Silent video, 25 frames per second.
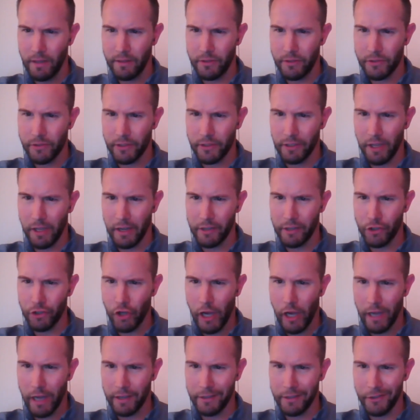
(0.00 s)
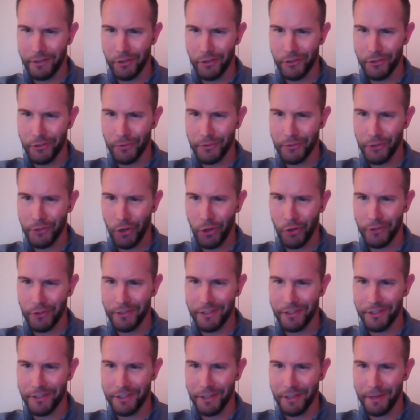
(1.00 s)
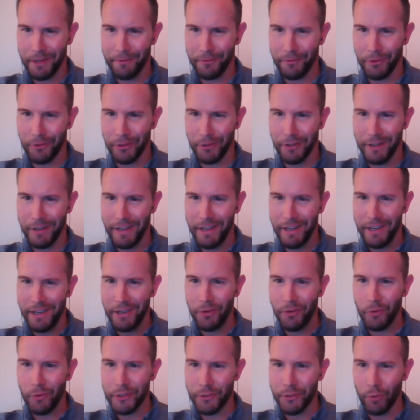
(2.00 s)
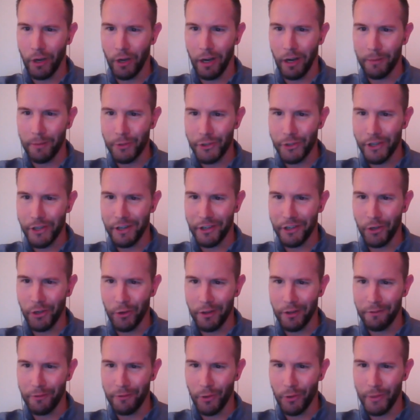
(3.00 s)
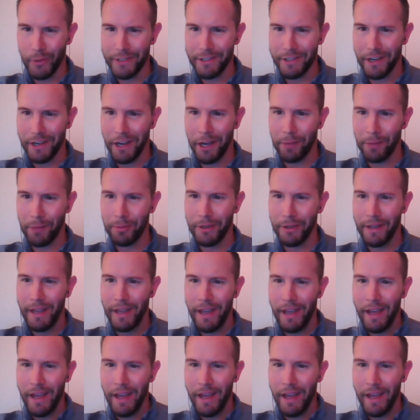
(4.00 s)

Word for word: There's a lot of chat in here, so it's hard to decipher what's what. I'm just gonna go to the very top.